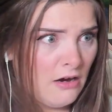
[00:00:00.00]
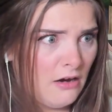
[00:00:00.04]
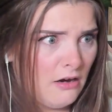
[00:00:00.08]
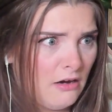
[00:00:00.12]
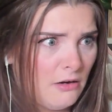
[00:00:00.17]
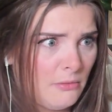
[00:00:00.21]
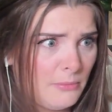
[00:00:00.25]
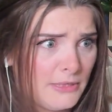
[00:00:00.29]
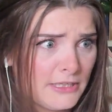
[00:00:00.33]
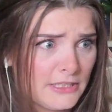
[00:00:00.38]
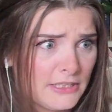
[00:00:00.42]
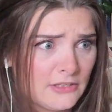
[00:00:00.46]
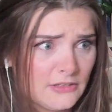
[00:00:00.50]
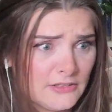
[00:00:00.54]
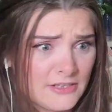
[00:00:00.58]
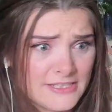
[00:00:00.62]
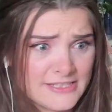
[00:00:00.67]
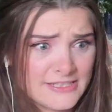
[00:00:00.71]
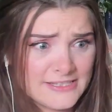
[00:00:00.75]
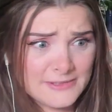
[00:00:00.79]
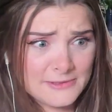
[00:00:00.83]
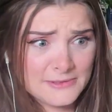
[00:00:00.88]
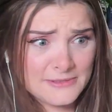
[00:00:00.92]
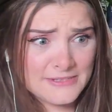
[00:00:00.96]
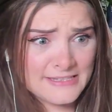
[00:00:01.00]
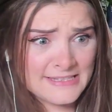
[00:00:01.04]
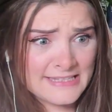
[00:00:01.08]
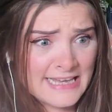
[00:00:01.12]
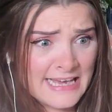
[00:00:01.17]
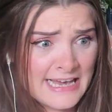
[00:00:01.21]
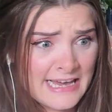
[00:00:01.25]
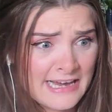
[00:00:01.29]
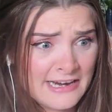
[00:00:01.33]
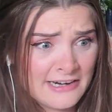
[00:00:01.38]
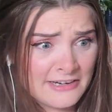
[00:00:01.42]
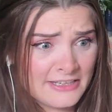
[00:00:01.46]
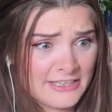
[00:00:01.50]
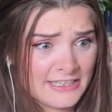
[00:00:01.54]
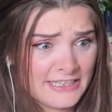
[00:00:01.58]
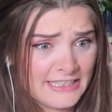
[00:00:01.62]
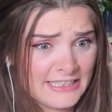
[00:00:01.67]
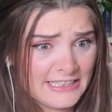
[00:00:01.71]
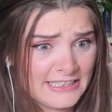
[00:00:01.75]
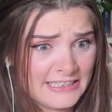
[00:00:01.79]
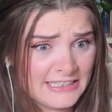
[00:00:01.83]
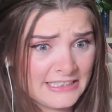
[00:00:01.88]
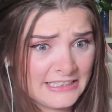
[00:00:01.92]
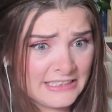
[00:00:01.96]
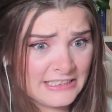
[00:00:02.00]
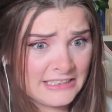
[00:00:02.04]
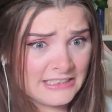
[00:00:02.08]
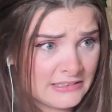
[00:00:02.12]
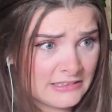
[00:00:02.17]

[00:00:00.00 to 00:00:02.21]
Oh my god, it's so scary.